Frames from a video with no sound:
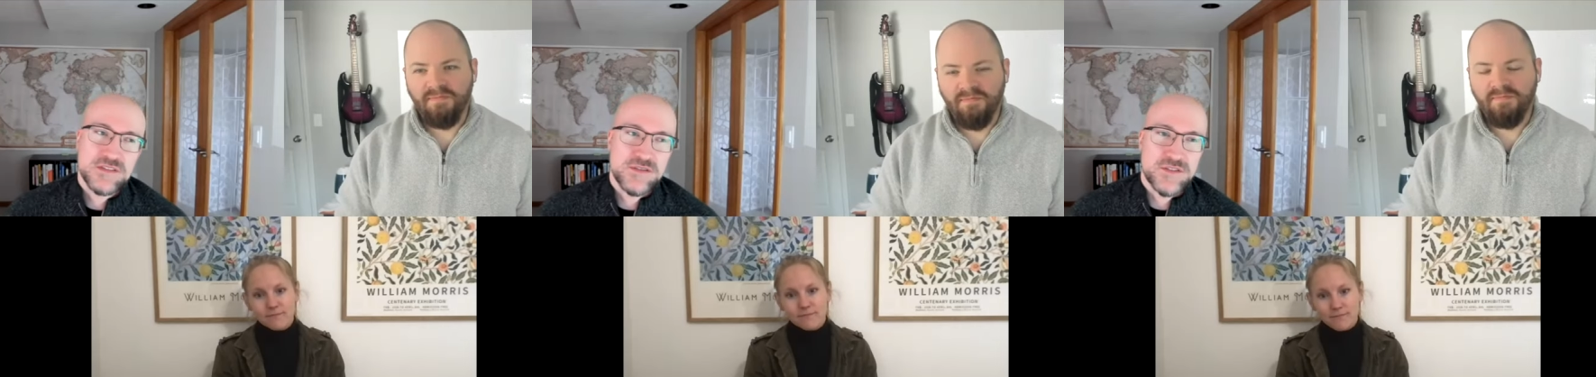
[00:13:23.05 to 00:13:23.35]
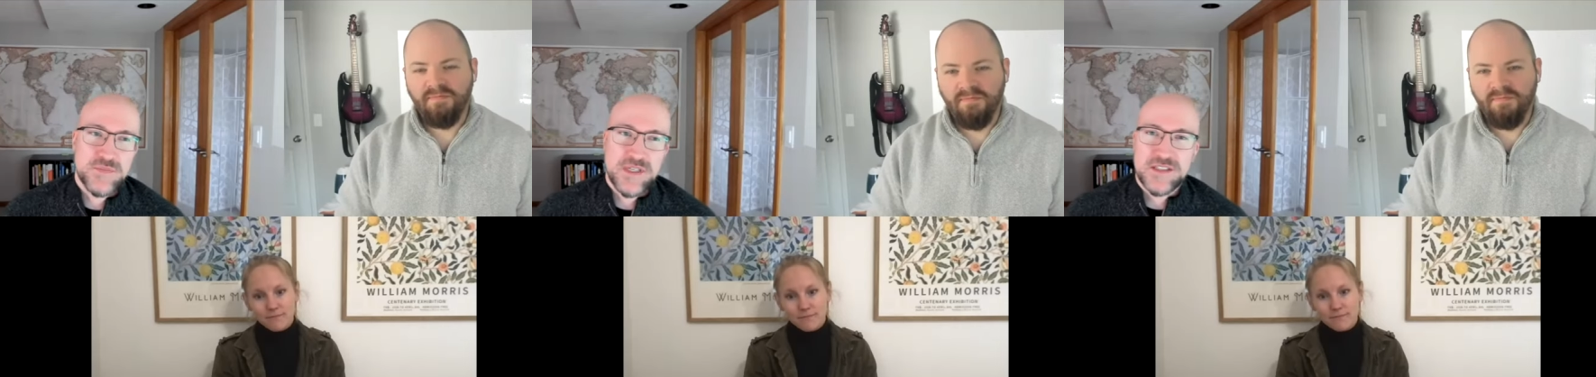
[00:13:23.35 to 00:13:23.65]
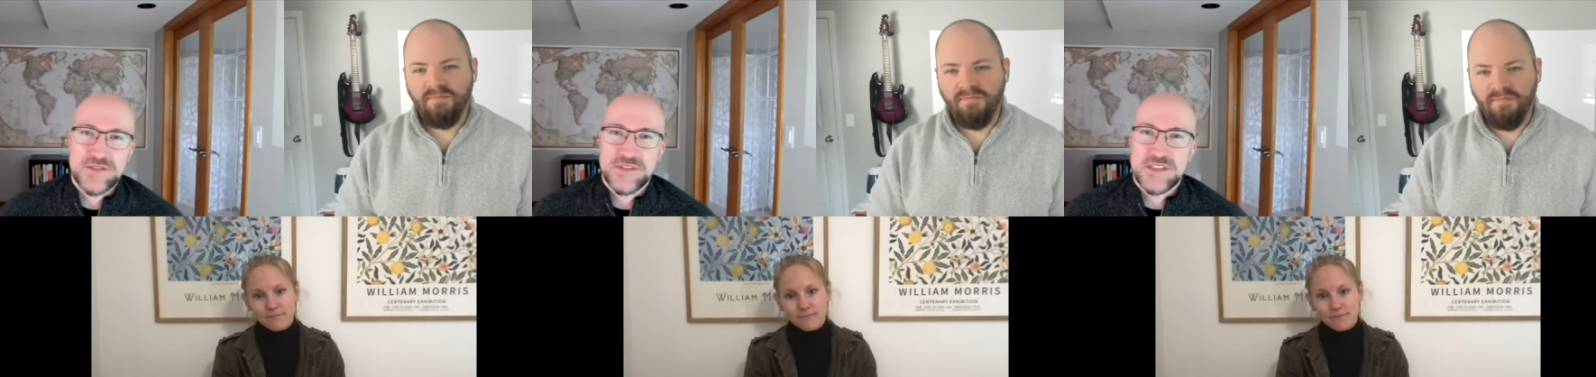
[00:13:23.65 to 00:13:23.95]

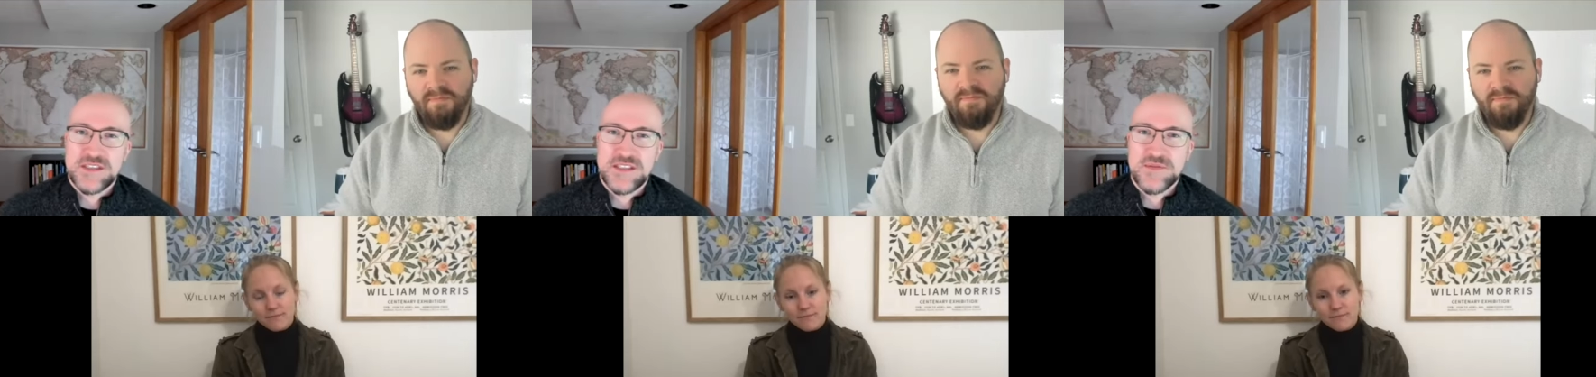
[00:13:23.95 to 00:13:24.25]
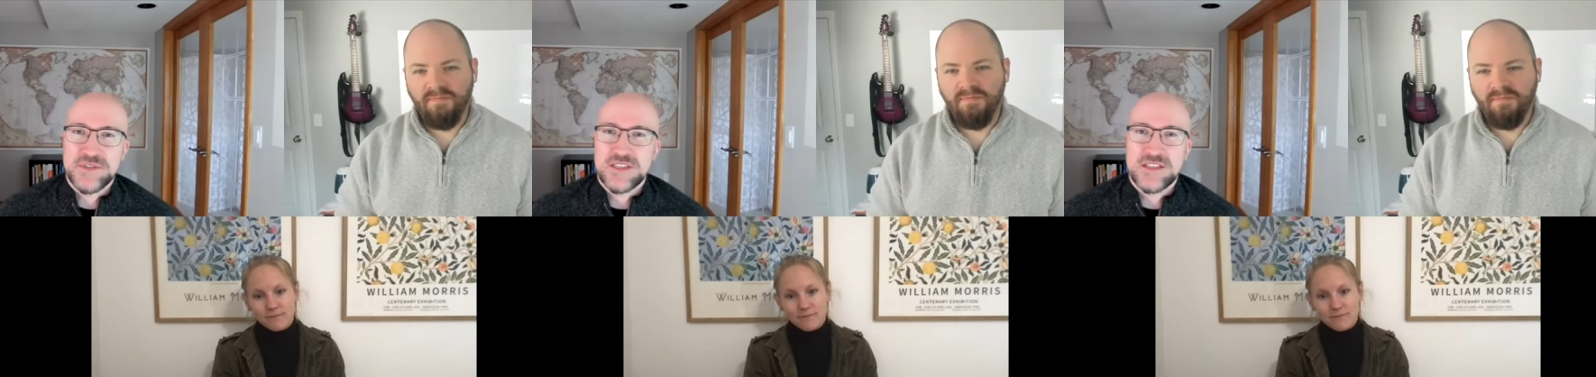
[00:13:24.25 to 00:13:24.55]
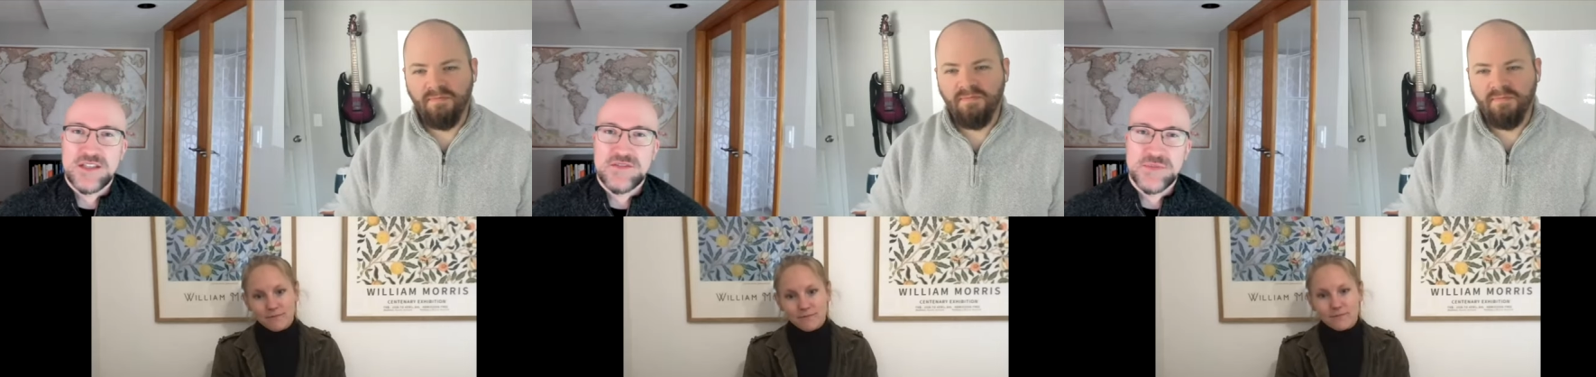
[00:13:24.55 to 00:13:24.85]
Speaker 1: spotify amazon
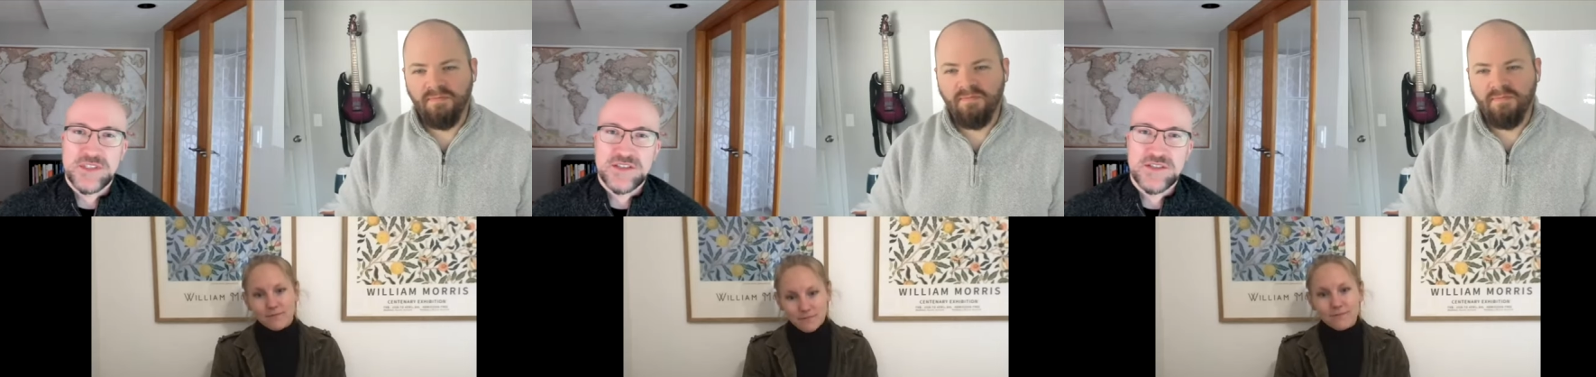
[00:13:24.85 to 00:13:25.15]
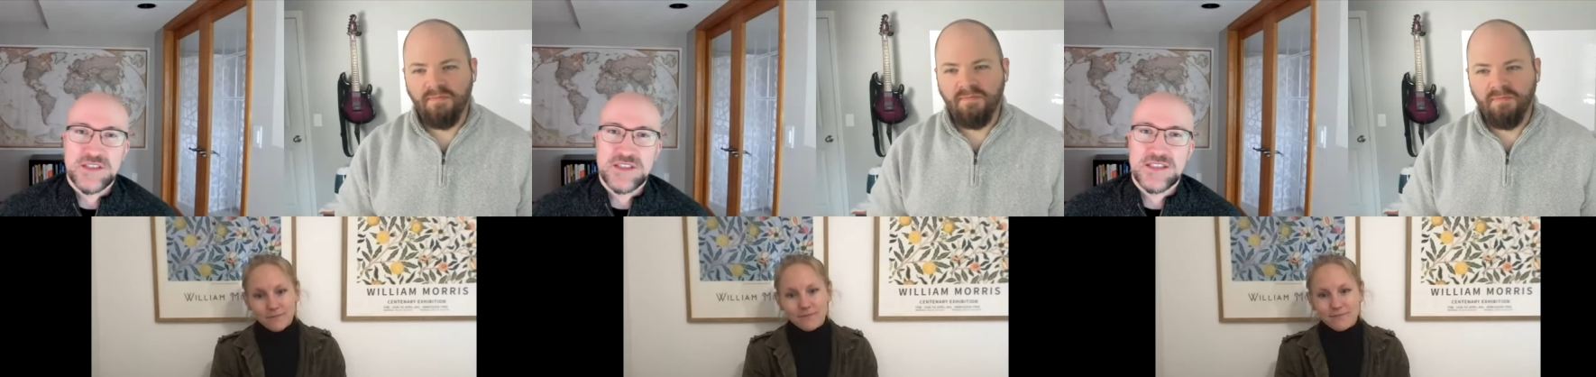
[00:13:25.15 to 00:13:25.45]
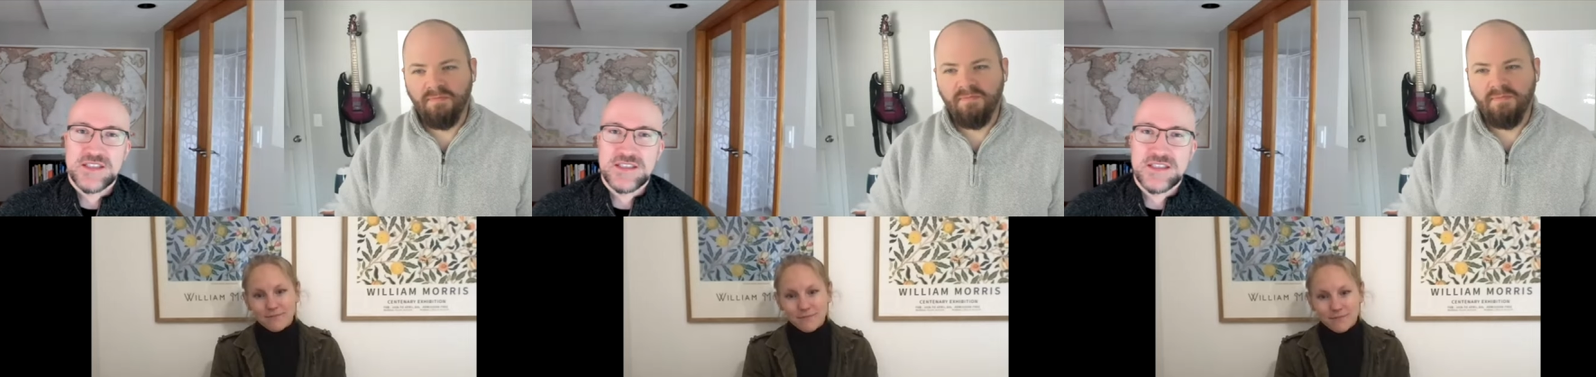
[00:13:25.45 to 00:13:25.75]
everybody's trying to get
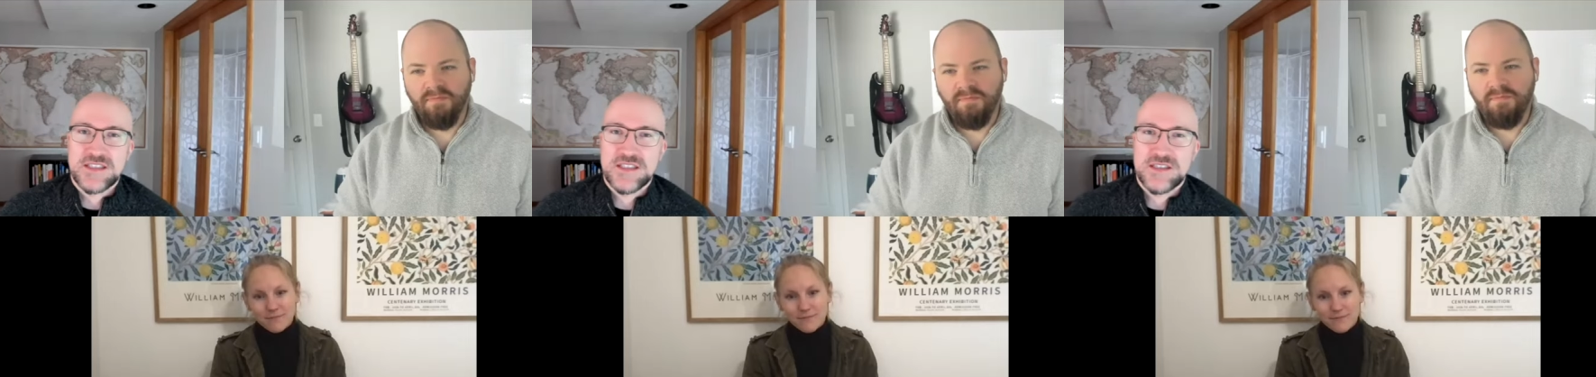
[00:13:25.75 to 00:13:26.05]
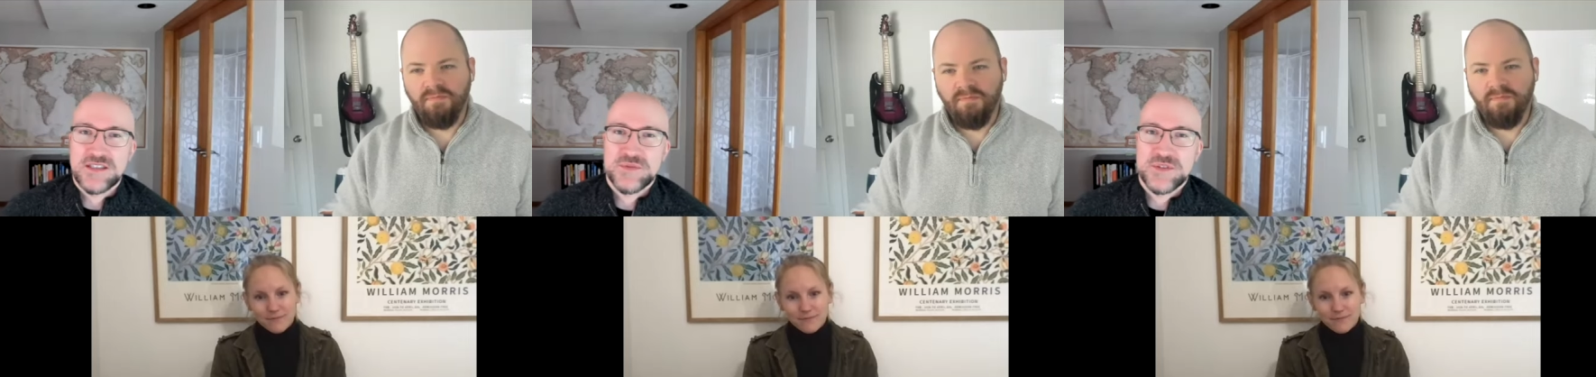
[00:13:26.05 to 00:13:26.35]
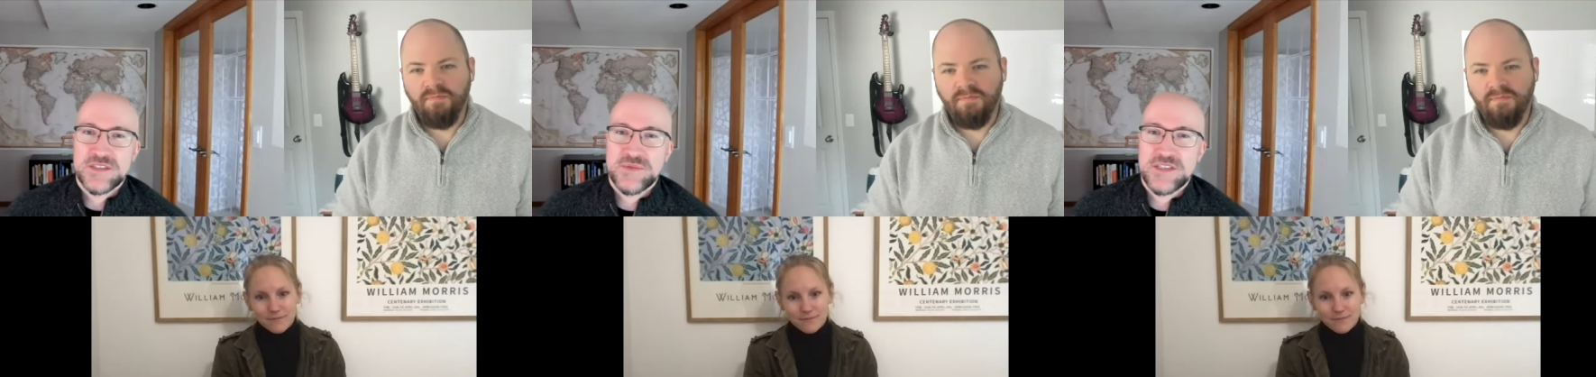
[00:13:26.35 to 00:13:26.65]
into that audiobook
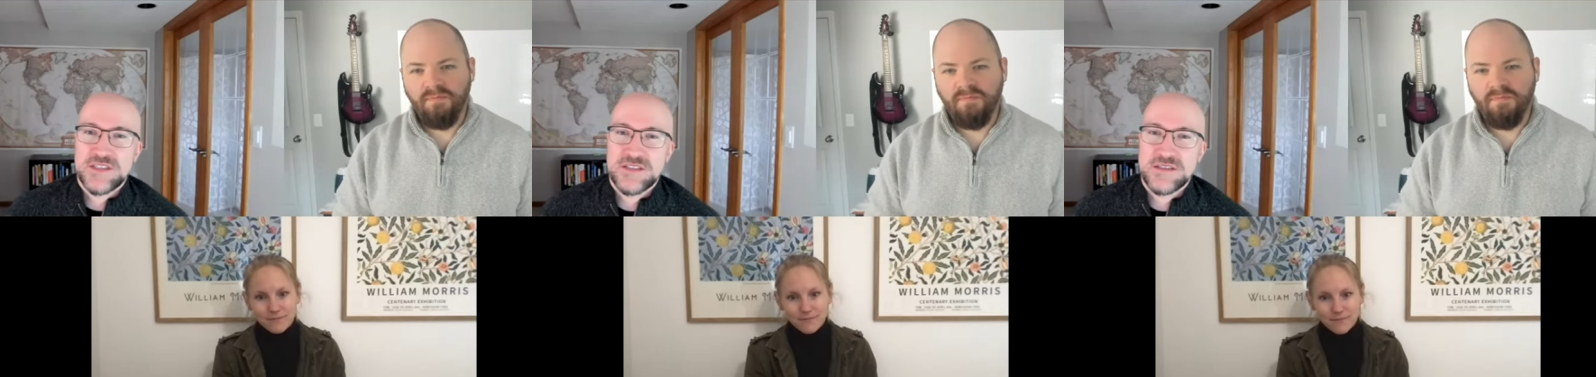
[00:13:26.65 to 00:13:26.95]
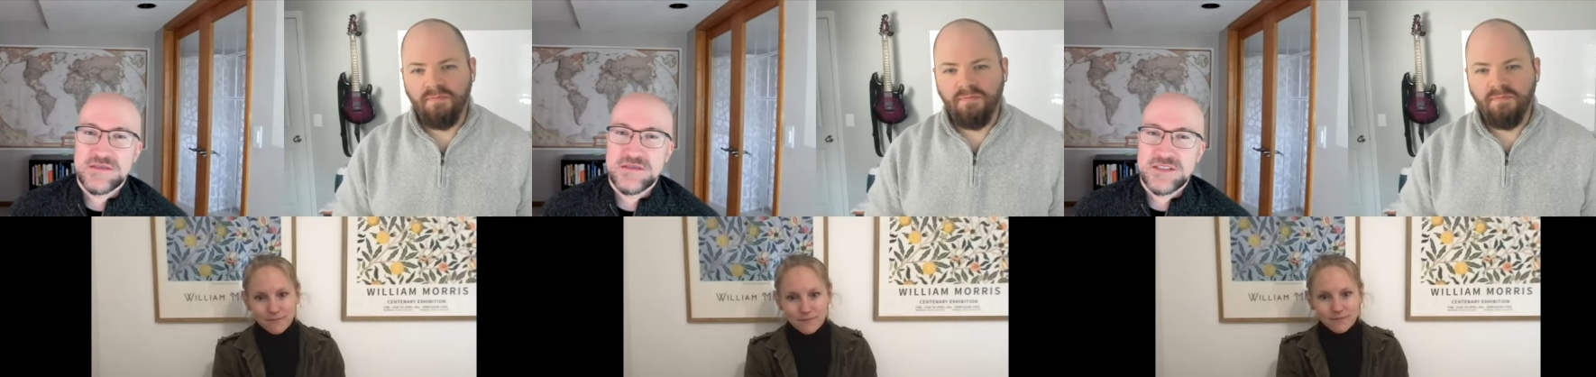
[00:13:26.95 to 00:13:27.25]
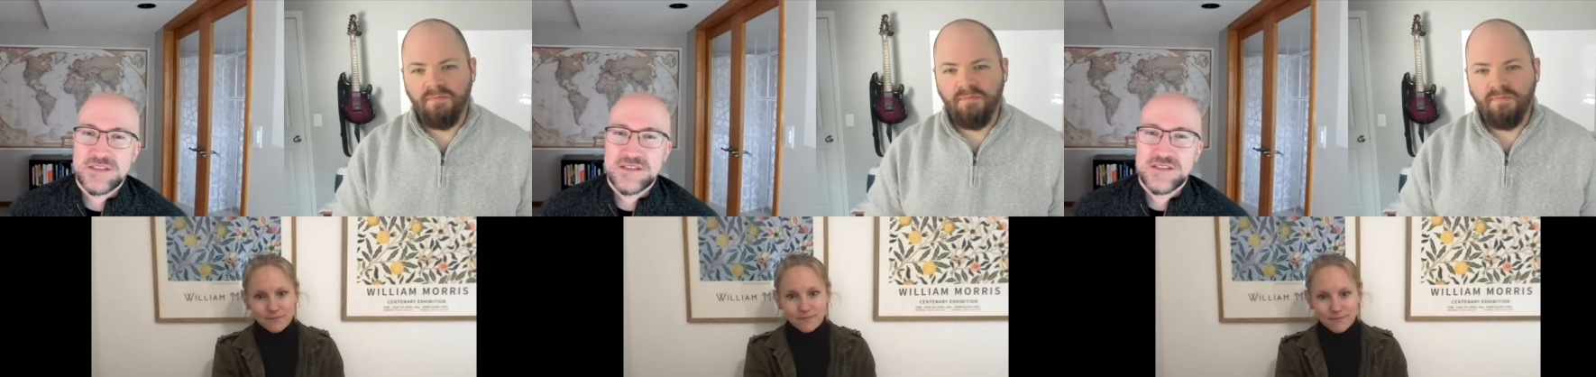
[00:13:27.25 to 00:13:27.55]
space too
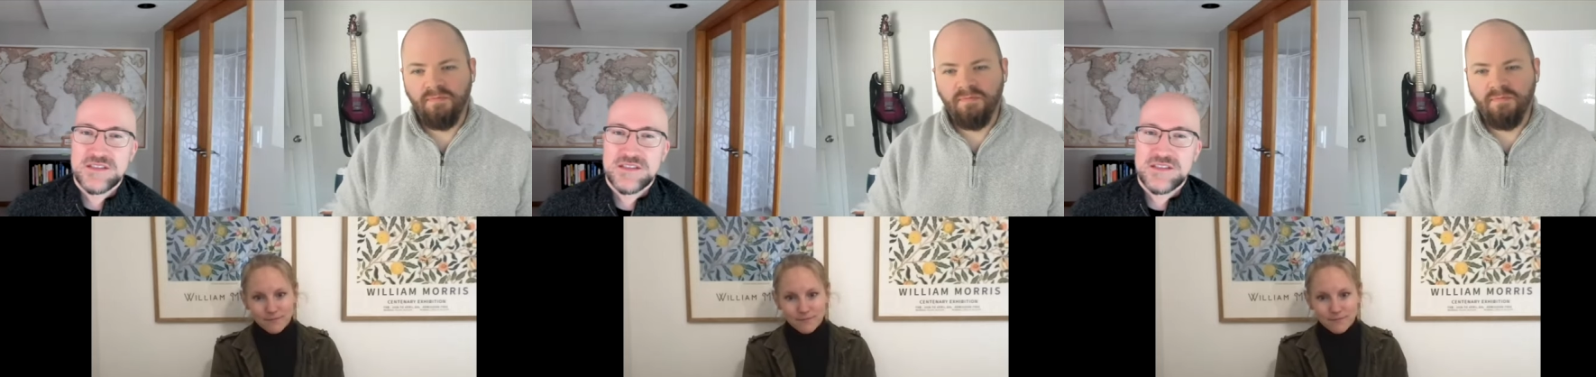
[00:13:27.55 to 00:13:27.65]
that's